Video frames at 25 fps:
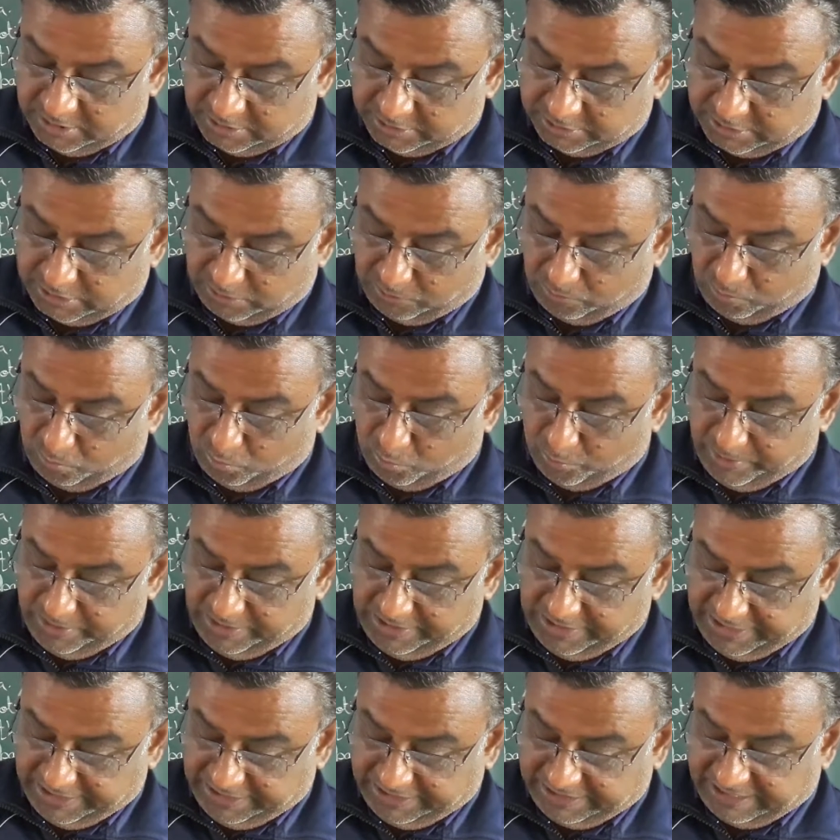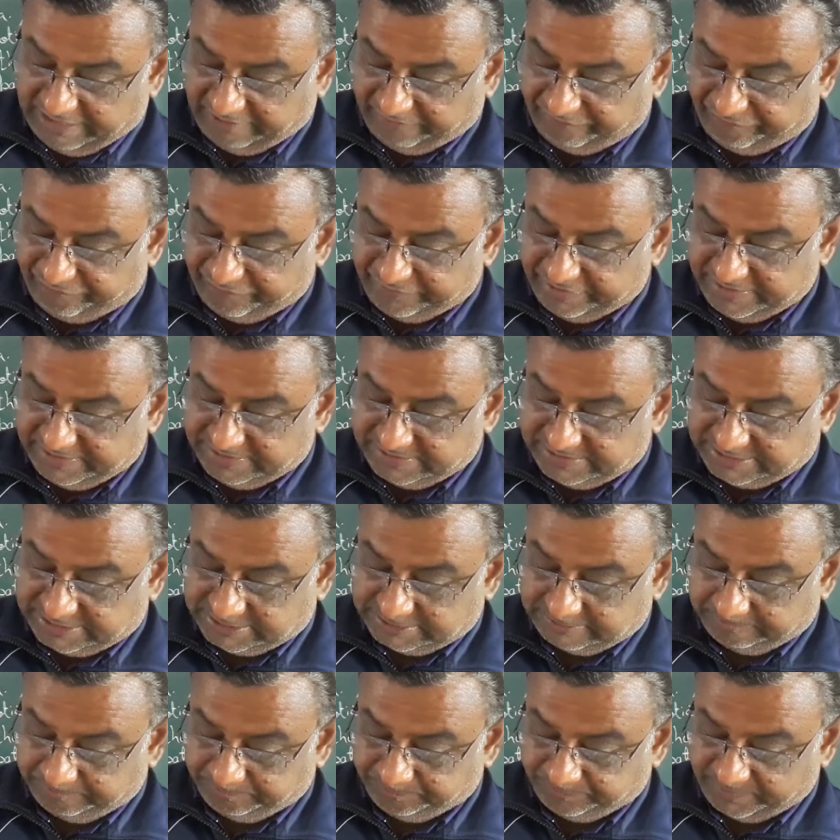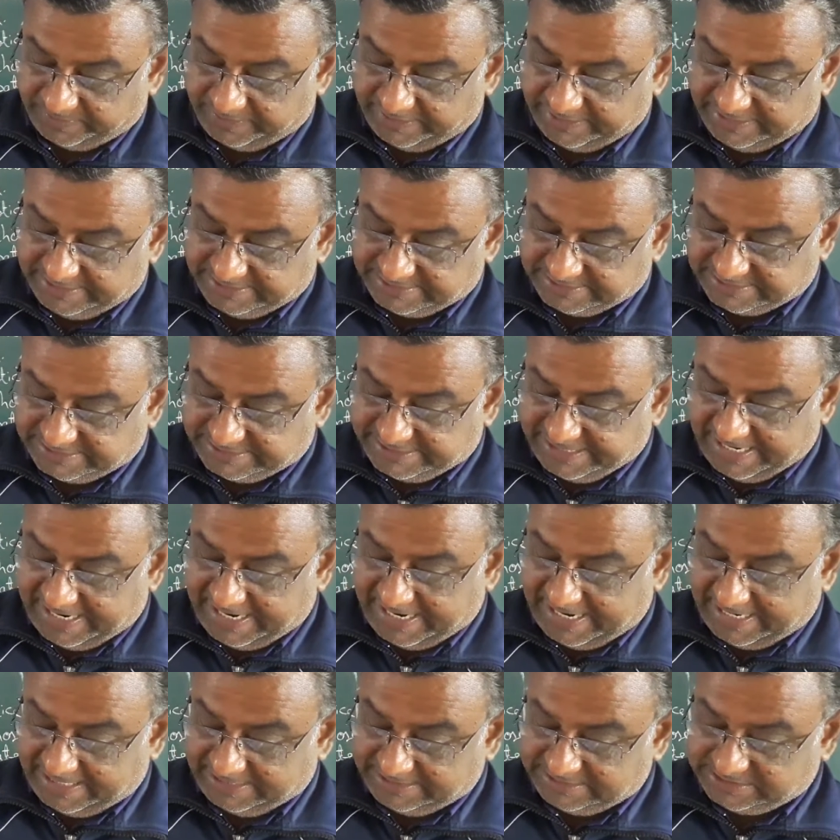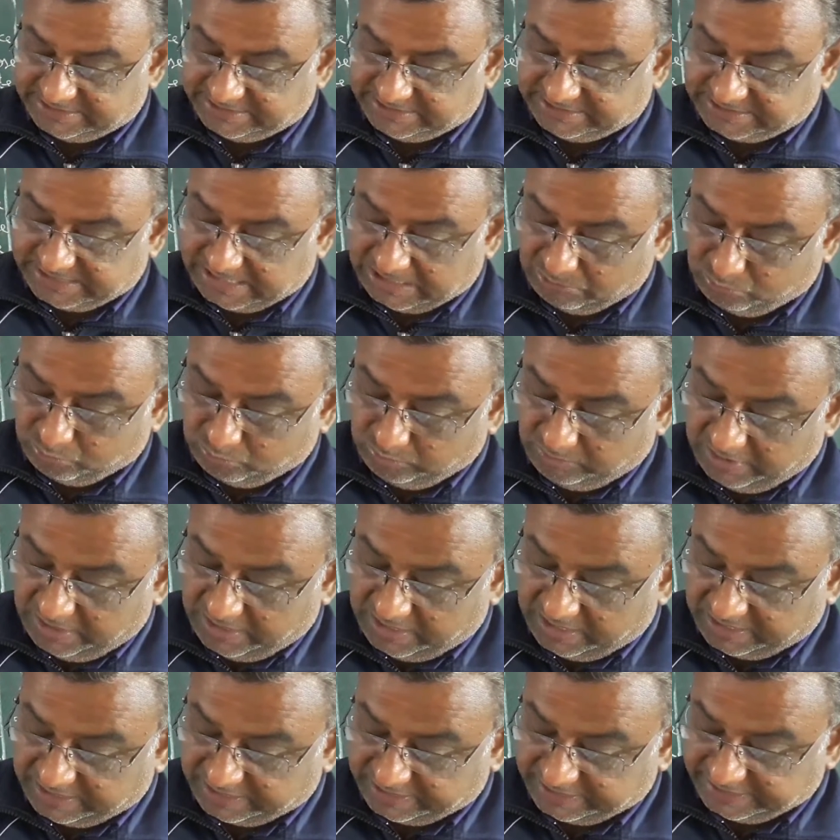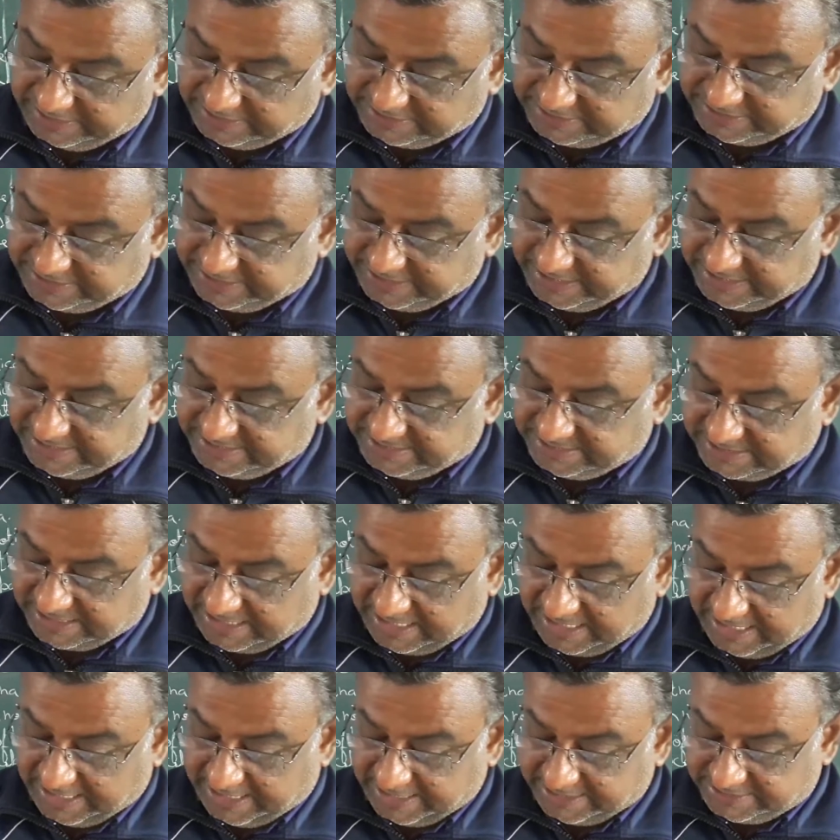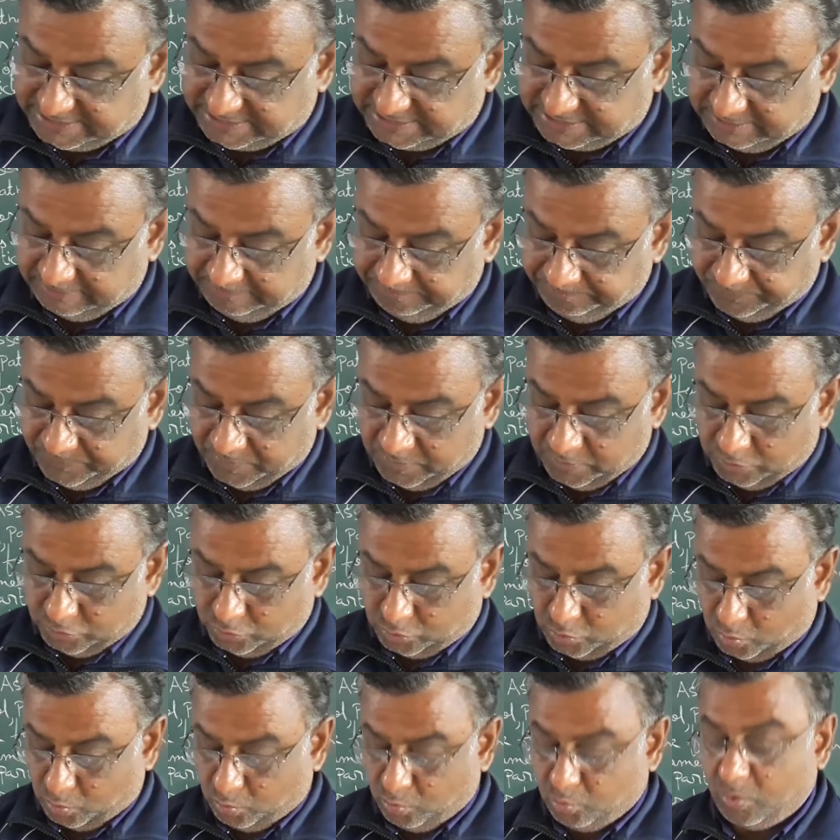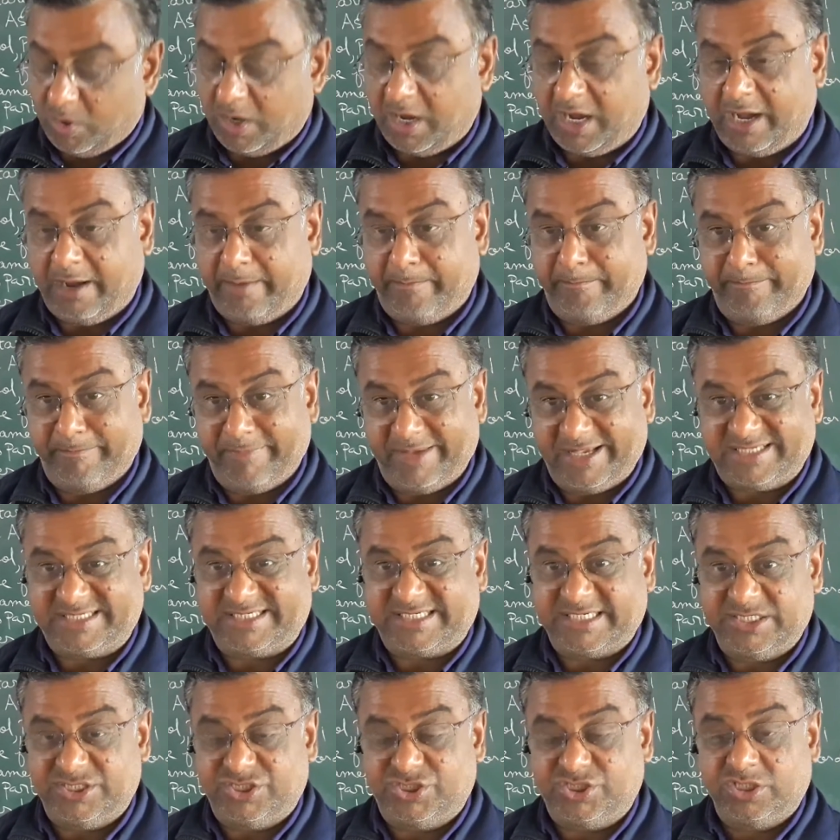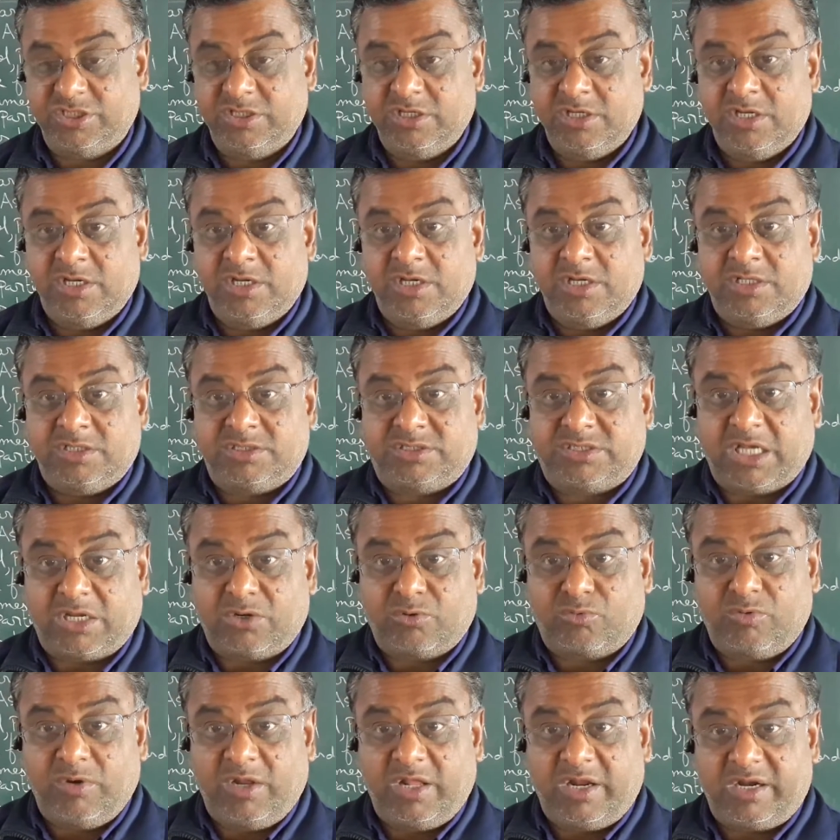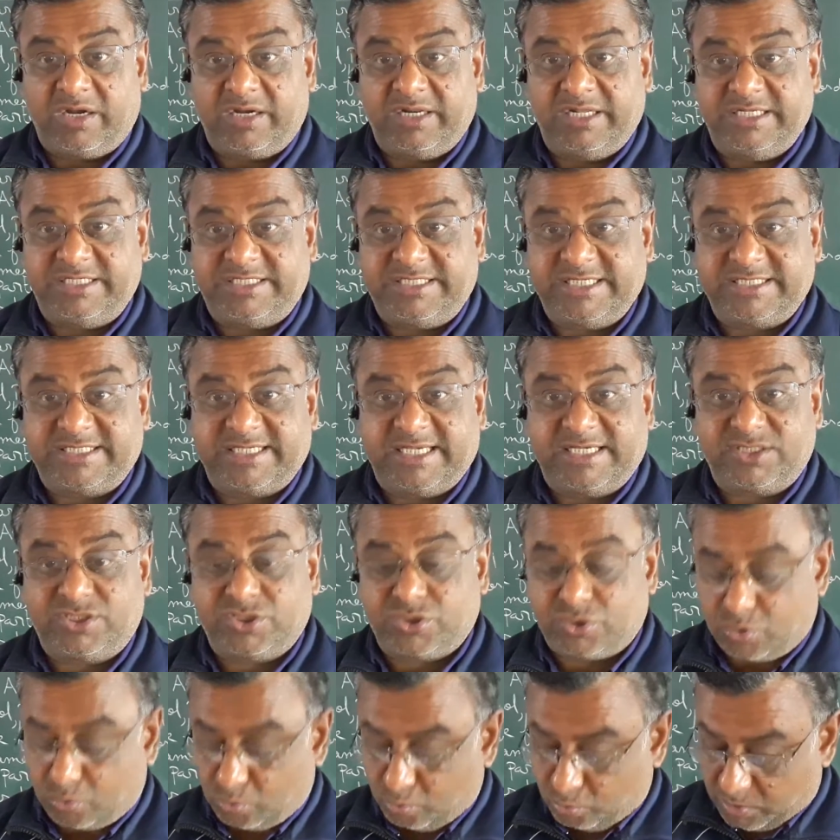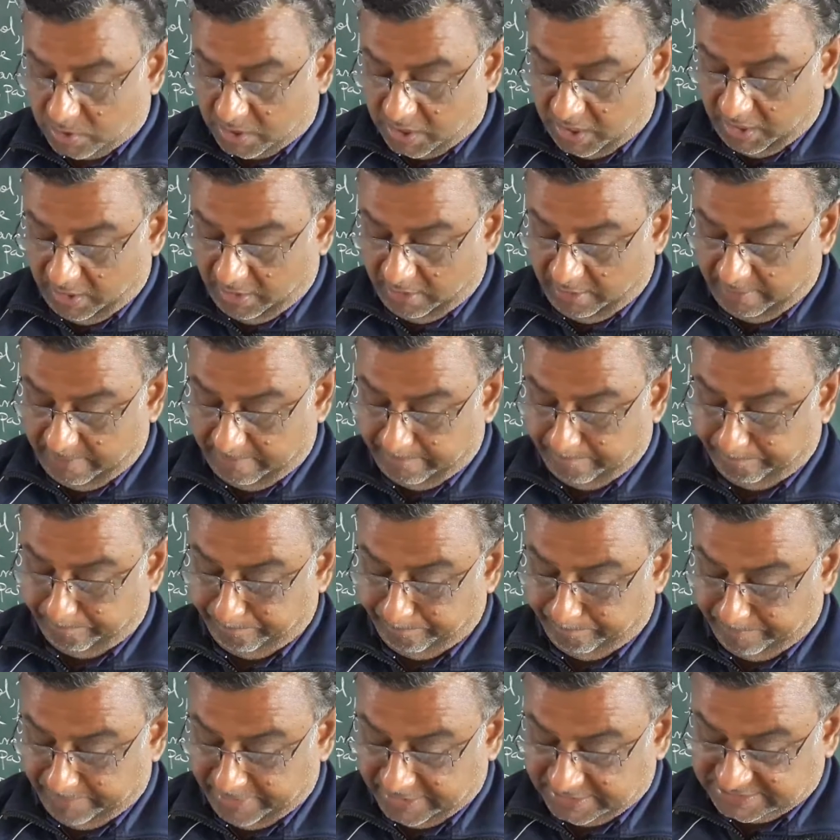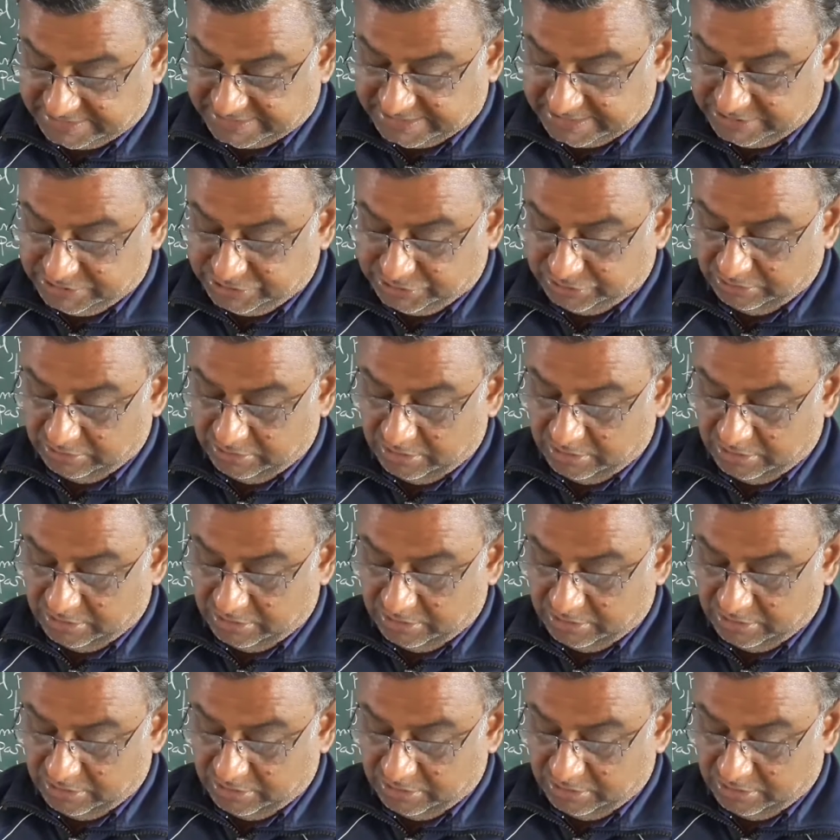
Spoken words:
The only difference is that circular reaches us through a message. Circular reaches us through a message